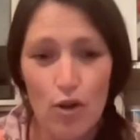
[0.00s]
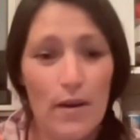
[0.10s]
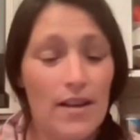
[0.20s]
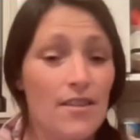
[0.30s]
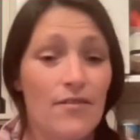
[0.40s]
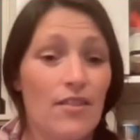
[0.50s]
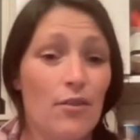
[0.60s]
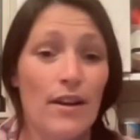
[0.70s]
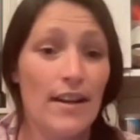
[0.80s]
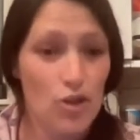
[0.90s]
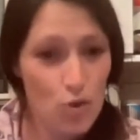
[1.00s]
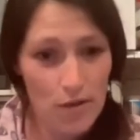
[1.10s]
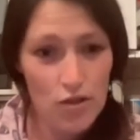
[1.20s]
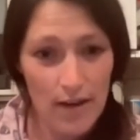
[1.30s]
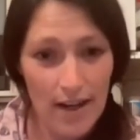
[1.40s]
girl because I've never really
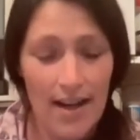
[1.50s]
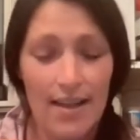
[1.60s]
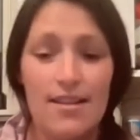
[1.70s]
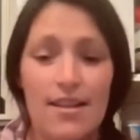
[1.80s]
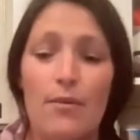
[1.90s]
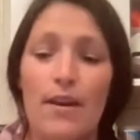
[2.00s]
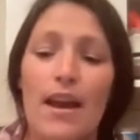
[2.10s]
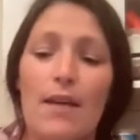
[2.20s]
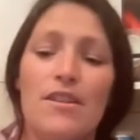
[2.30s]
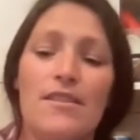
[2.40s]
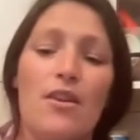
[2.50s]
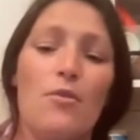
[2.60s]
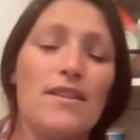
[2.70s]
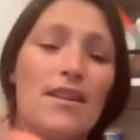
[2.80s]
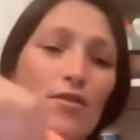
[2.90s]
enjoyed drinking out of the takeaway cups because they
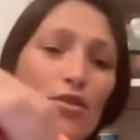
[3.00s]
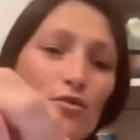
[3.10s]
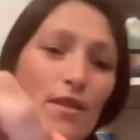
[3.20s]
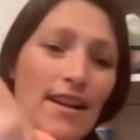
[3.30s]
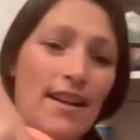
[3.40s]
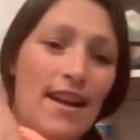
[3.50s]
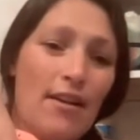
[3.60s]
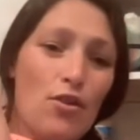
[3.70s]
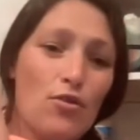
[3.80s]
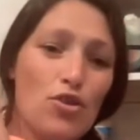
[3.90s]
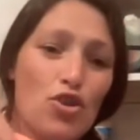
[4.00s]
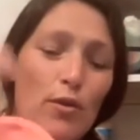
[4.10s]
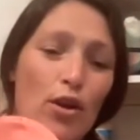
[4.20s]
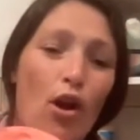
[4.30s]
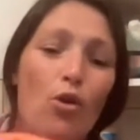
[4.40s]
always have those really narrow,
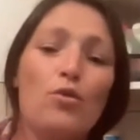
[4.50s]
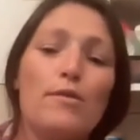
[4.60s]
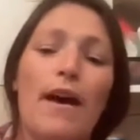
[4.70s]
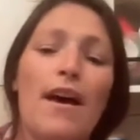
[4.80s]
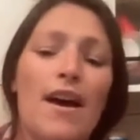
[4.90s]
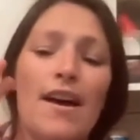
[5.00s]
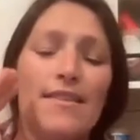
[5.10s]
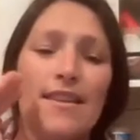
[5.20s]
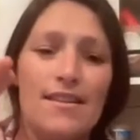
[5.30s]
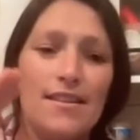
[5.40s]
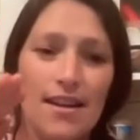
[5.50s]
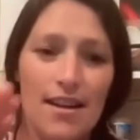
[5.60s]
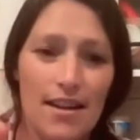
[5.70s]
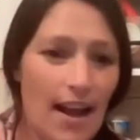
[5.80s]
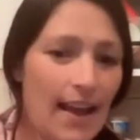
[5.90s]
stupid holes. But this,
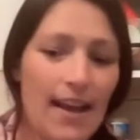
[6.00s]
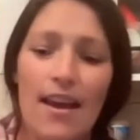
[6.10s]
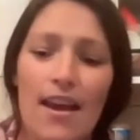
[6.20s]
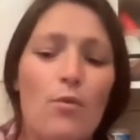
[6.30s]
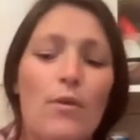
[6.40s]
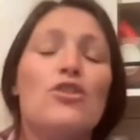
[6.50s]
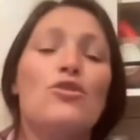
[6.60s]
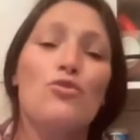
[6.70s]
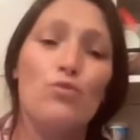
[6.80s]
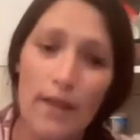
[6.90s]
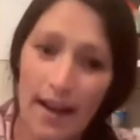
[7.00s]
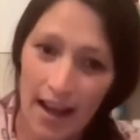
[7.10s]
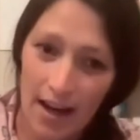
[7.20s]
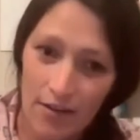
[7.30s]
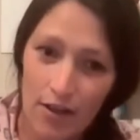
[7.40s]
like, once you drink
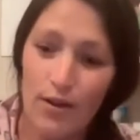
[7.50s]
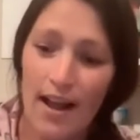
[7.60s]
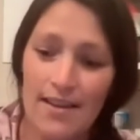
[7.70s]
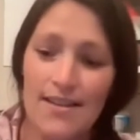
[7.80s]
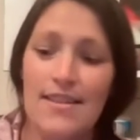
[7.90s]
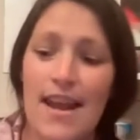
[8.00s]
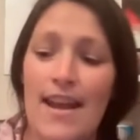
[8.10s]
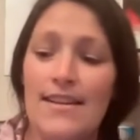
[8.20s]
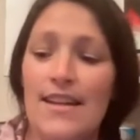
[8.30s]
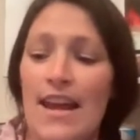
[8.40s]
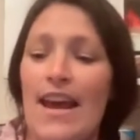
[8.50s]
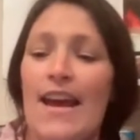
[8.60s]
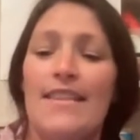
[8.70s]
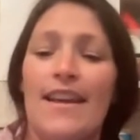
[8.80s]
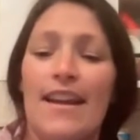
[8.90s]
out of it, you'll understand.
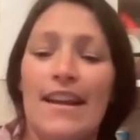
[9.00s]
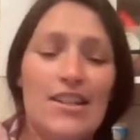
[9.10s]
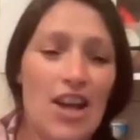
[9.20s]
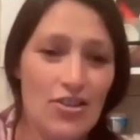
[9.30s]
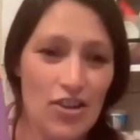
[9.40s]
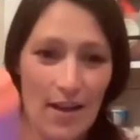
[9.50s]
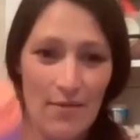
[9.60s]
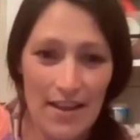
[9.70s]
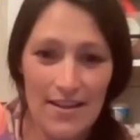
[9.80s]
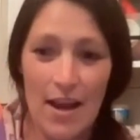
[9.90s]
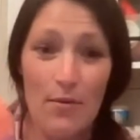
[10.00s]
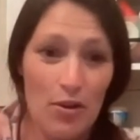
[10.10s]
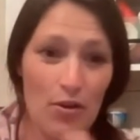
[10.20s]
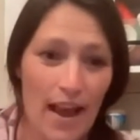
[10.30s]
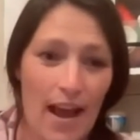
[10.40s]
And then Chandra came the other day with
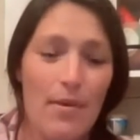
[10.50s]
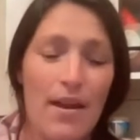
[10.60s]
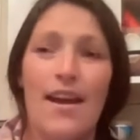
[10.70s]
her cup,